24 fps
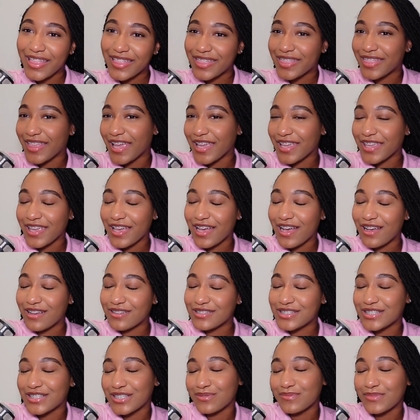Thank y'all
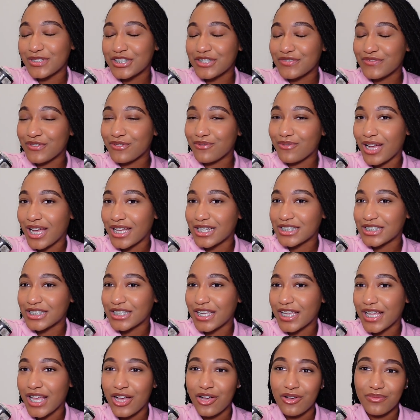so much for
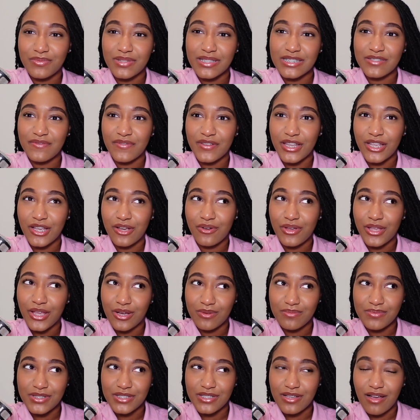watching. I hope this video
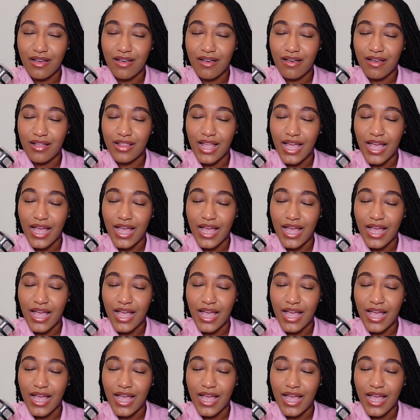helps y'all.